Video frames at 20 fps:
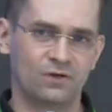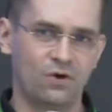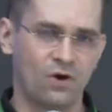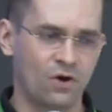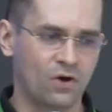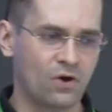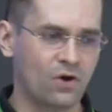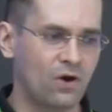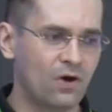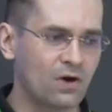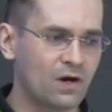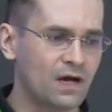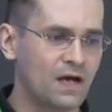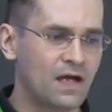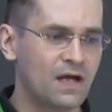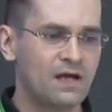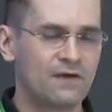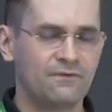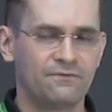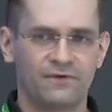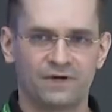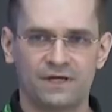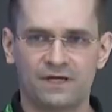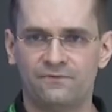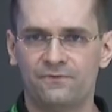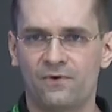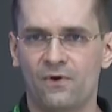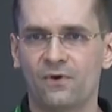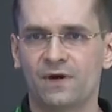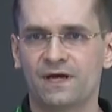Hong Kong, very
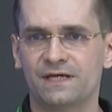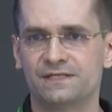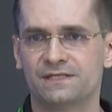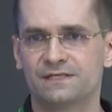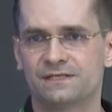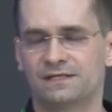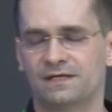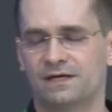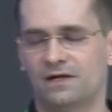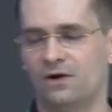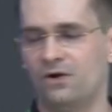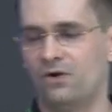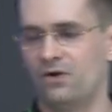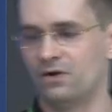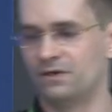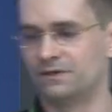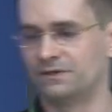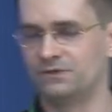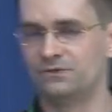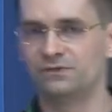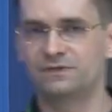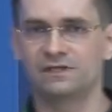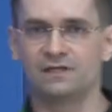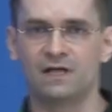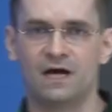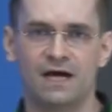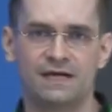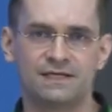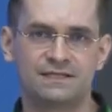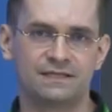focused on
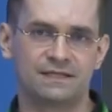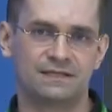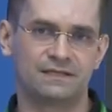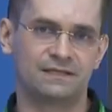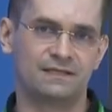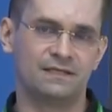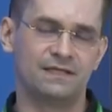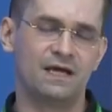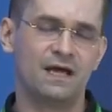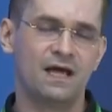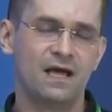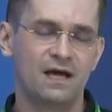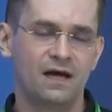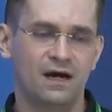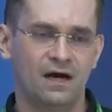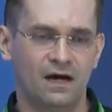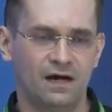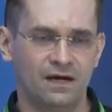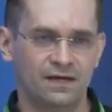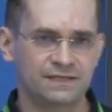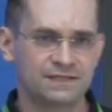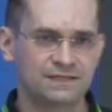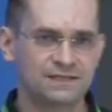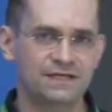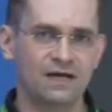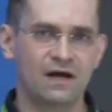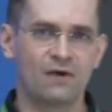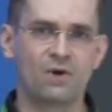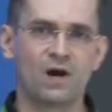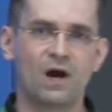utilizing the
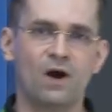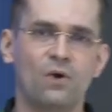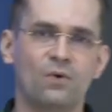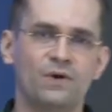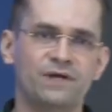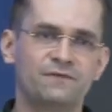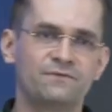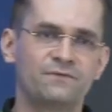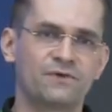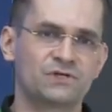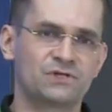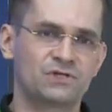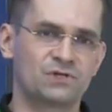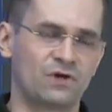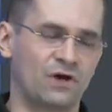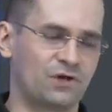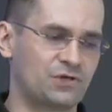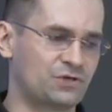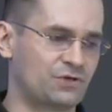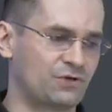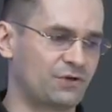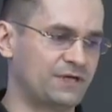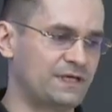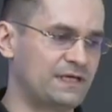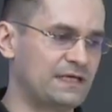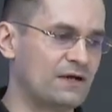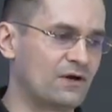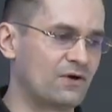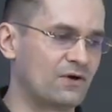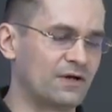CRO infrastructure
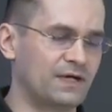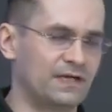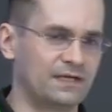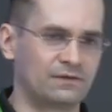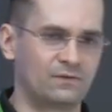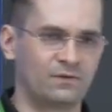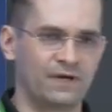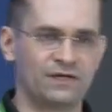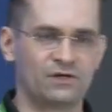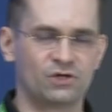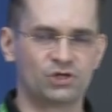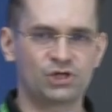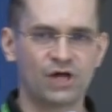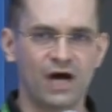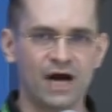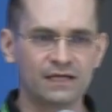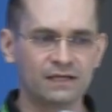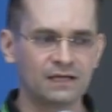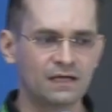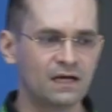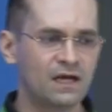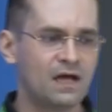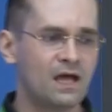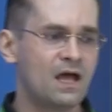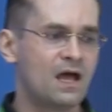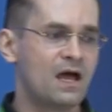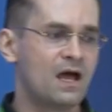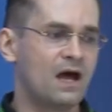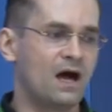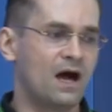here in Greater China.
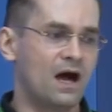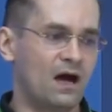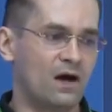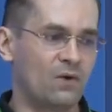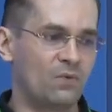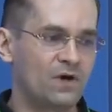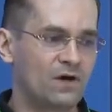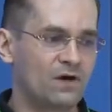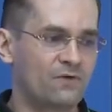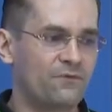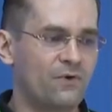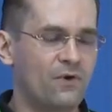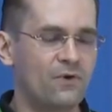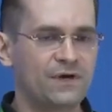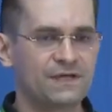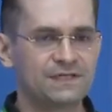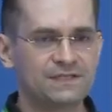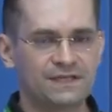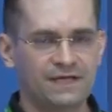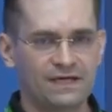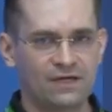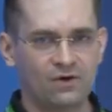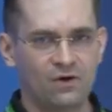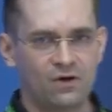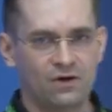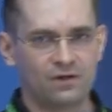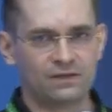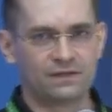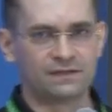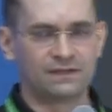We are focusing
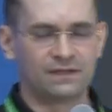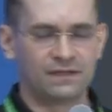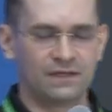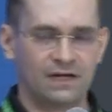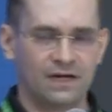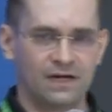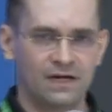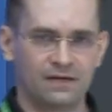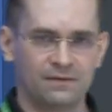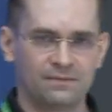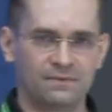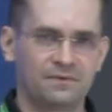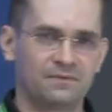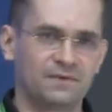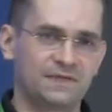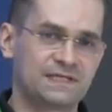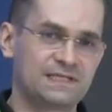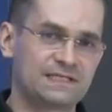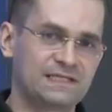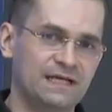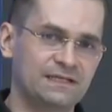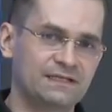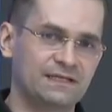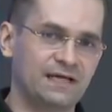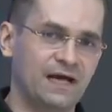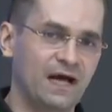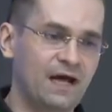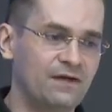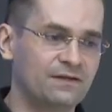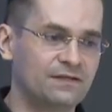on
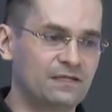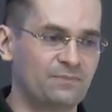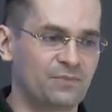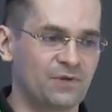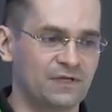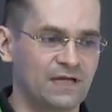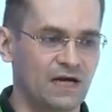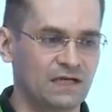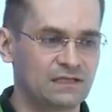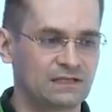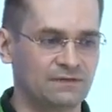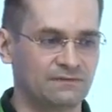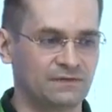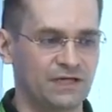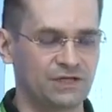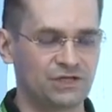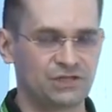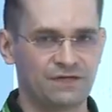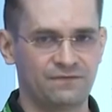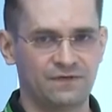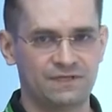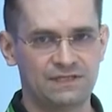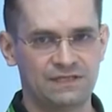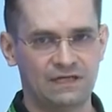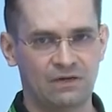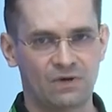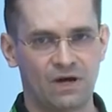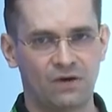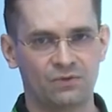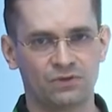extending healthy, productive
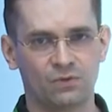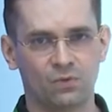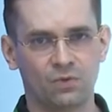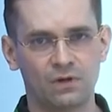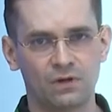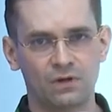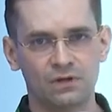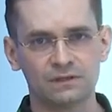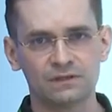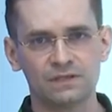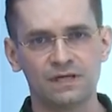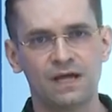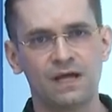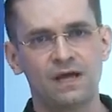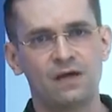longevity around the world.